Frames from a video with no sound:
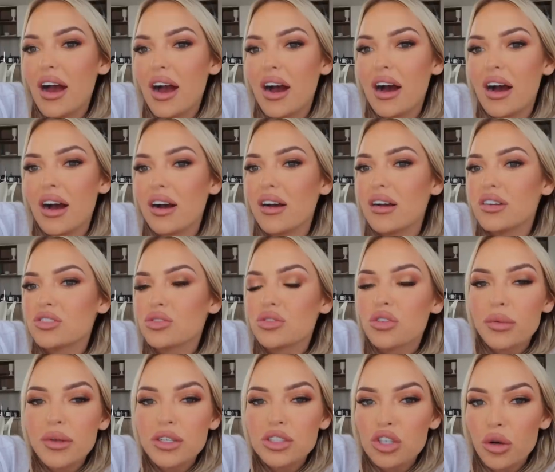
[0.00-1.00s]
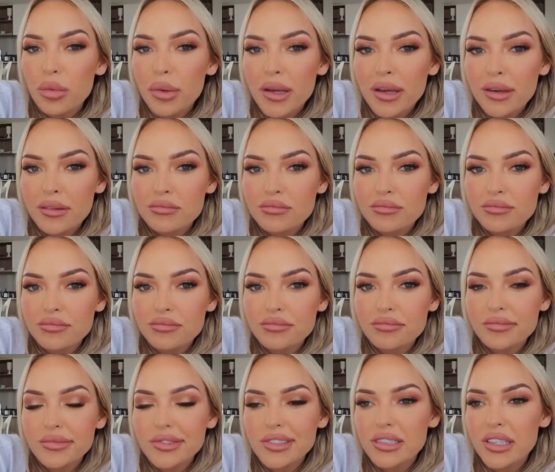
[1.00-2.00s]
uh, do a little bit of shopping,
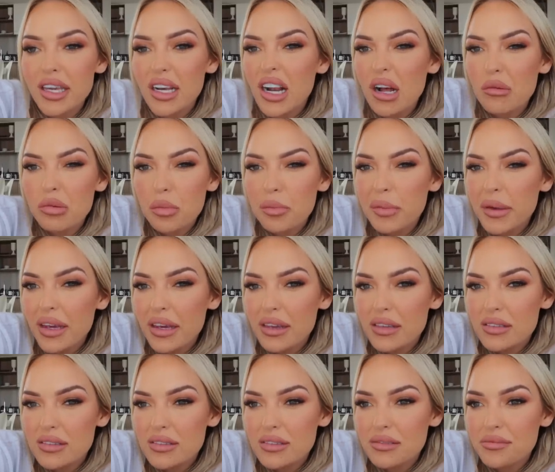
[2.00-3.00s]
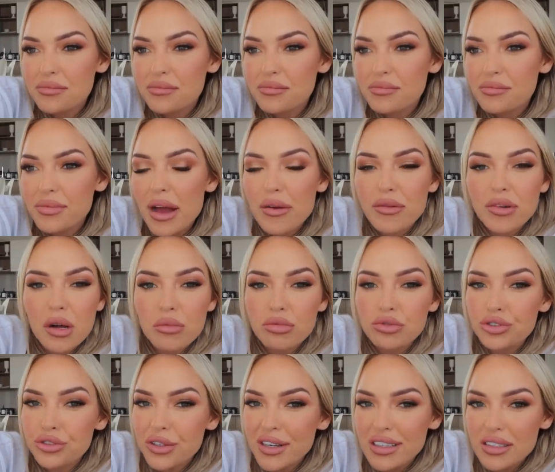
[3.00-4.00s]
get a couple of pics, have a couple
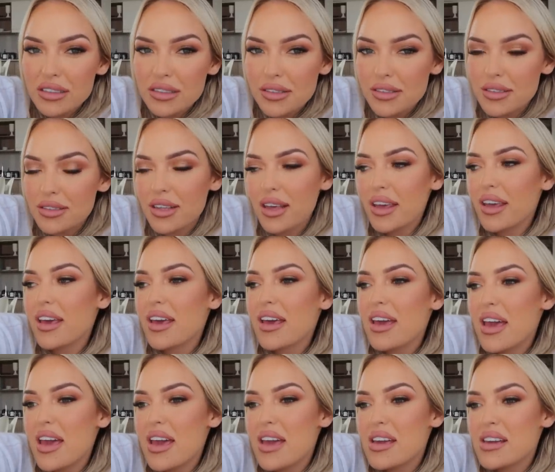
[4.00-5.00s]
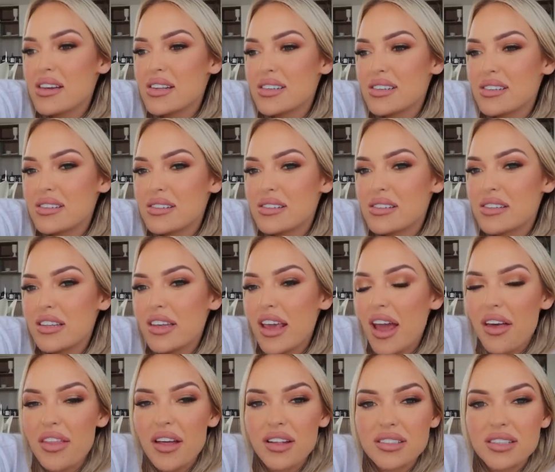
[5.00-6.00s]
drinks, and
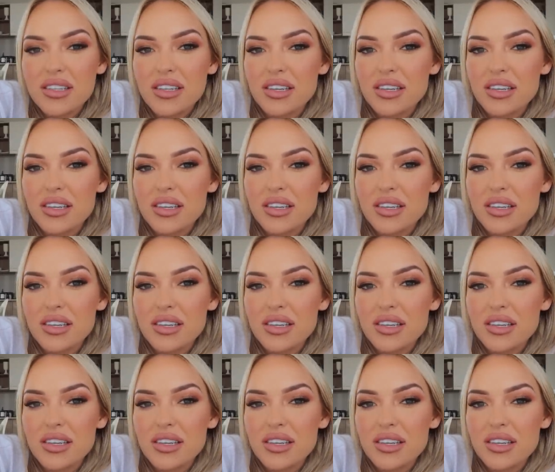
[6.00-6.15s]
yeah, that's